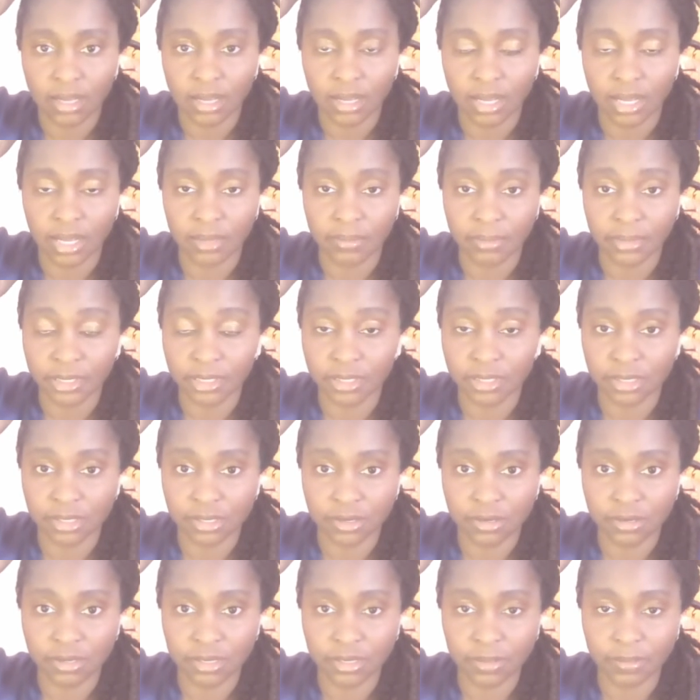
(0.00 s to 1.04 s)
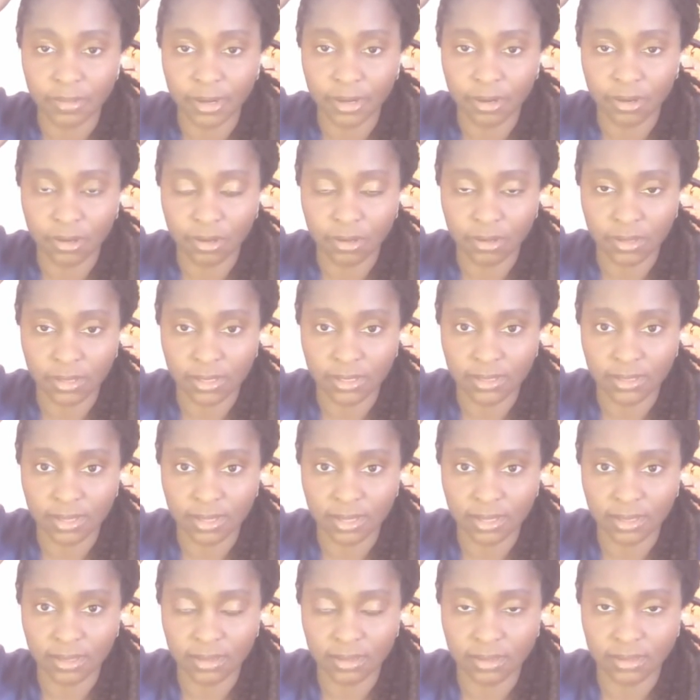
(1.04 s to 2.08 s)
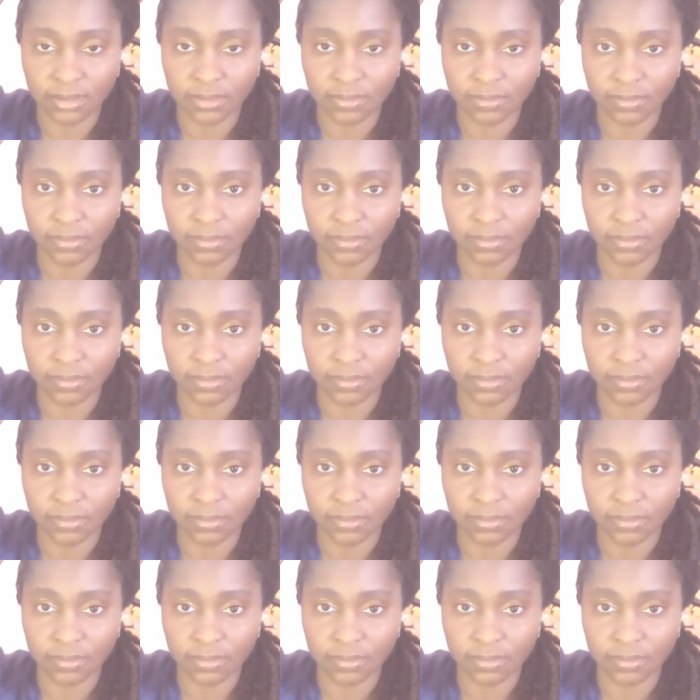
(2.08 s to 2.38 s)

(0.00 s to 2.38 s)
I'm concerned about all these things.